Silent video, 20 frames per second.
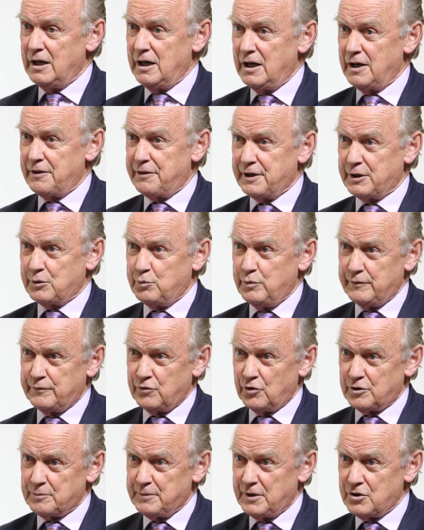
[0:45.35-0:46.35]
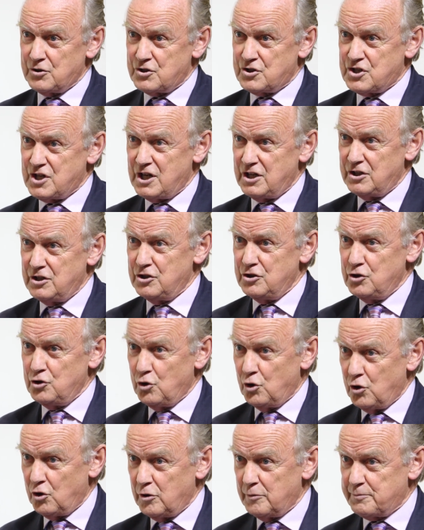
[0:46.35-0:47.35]
I think we've got about 10 in
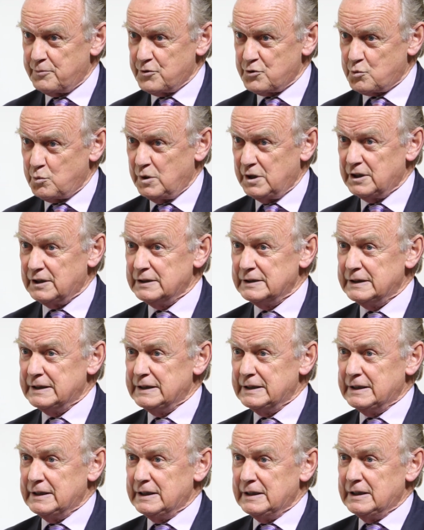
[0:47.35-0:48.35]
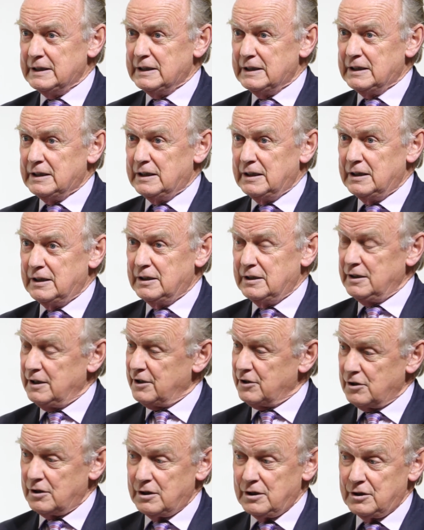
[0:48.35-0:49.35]
Europe as well,
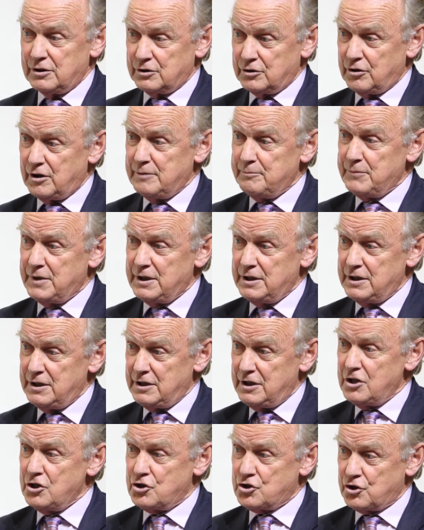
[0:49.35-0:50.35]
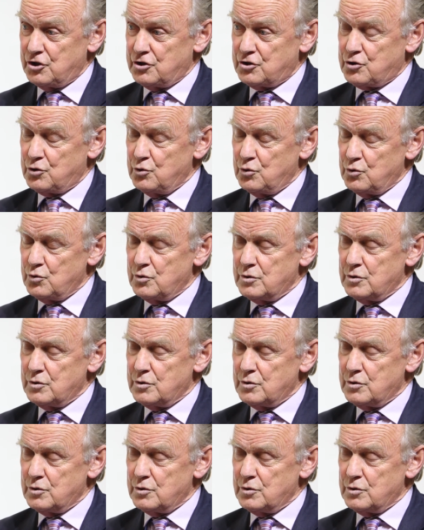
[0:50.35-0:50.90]
and a great many in Asia too.